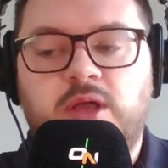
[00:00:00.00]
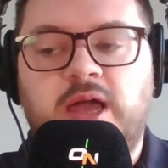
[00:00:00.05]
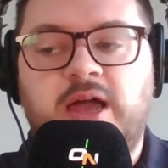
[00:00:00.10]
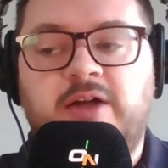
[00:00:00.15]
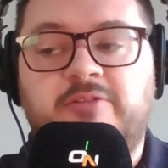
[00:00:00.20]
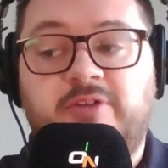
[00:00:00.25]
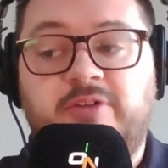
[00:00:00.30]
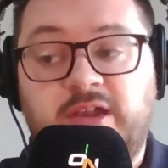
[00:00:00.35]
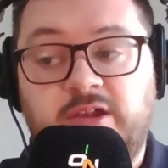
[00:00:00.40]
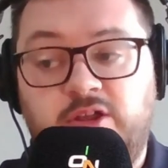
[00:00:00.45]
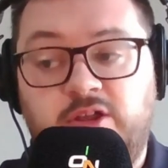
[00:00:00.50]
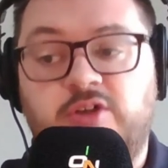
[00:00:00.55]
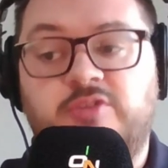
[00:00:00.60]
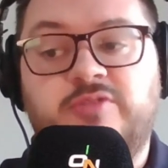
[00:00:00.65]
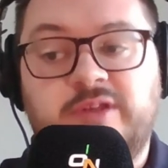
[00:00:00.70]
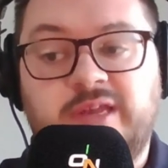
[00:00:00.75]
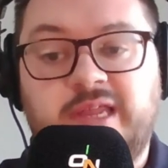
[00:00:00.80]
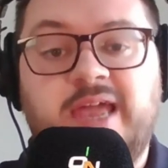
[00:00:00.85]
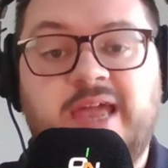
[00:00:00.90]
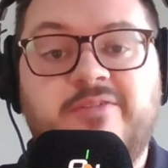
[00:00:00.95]
Van
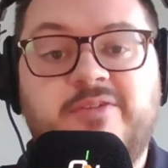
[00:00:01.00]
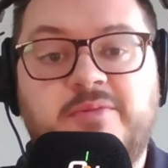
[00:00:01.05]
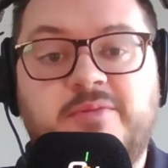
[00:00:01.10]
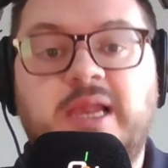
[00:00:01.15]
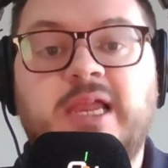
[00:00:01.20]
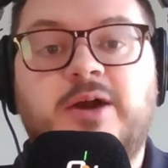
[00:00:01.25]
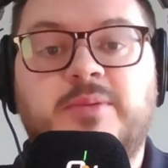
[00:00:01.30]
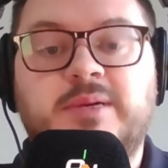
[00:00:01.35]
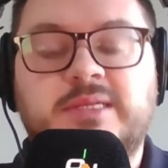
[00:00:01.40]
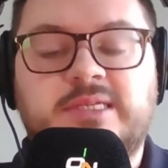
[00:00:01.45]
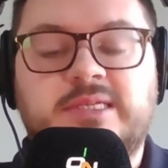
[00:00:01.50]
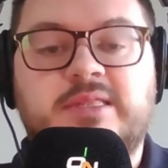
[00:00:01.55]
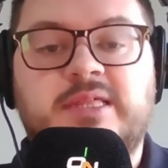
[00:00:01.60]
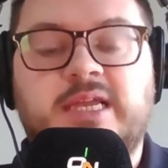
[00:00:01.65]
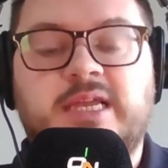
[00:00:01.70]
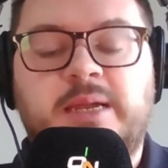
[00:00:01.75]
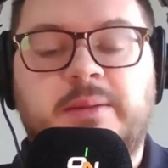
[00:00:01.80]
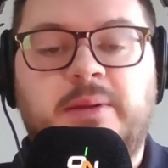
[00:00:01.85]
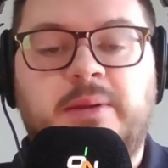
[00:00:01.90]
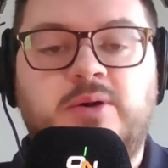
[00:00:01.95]
Leuven gave him a little bit to
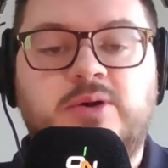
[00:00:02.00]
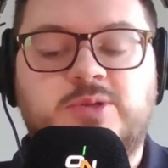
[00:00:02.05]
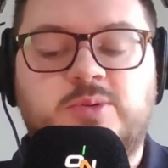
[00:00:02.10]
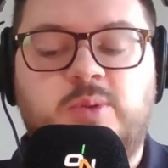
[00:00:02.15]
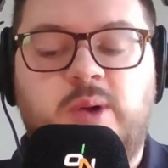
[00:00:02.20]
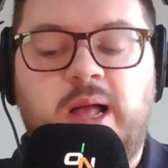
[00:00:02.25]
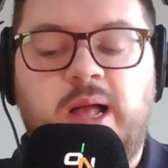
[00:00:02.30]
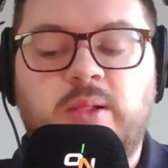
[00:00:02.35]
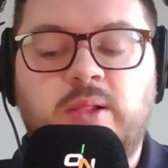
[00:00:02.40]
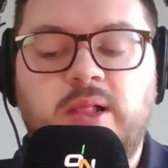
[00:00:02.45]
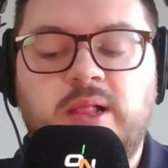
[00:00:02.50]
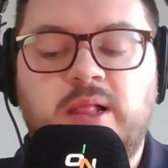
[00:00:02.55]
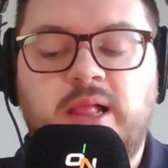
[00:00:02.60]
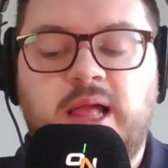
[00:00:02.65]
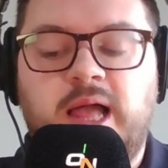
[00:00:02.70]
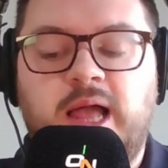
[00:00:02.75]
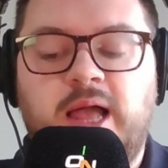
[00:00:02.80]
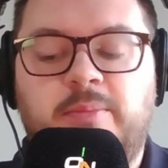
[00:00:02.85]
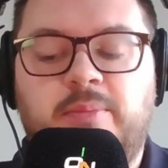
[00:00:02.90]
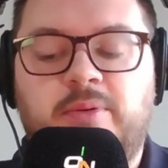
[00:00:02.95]
think about as well,
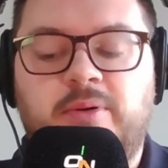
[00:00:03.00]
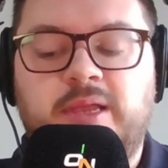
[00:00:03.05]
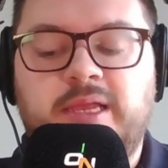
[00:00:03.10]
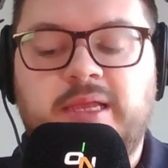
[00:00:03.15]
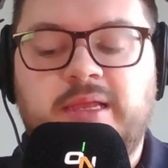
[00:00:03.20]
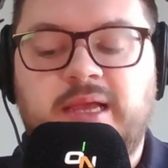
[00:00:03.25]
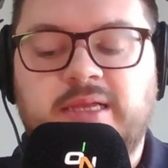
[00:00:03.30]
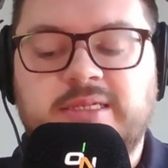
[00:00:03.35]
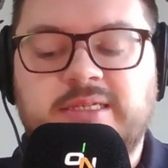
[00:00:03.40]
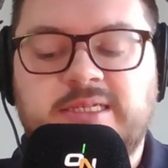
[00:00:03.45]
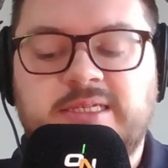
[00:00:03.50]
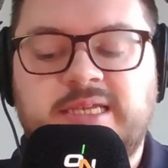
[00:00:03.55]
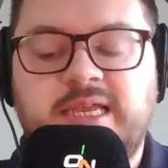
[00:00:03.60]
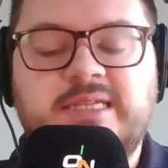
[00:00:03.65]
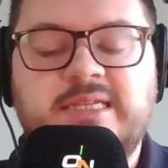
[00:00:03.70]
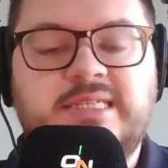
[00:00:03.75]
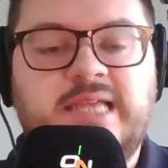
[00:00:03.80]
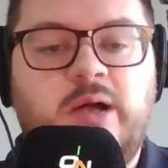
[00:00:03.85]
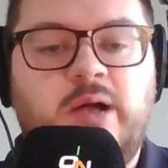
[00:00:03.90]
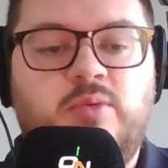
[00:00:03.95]
but he, as I
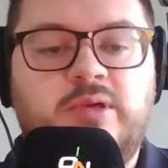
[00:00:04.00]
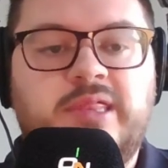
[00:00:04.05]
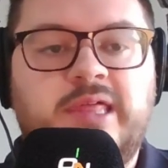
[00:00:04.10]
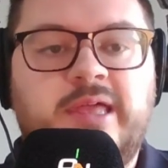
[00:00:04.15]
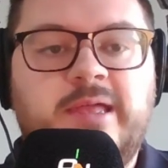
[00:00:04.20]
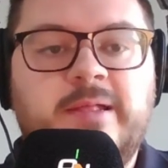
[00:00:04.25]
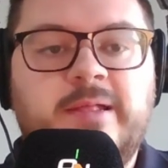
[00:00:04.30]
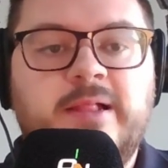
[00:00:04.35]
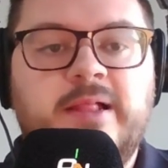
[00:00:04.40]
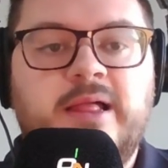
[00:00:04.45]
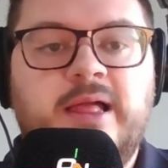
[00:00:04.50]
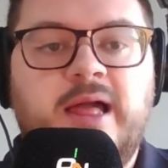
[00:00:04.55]
say, dealt with it,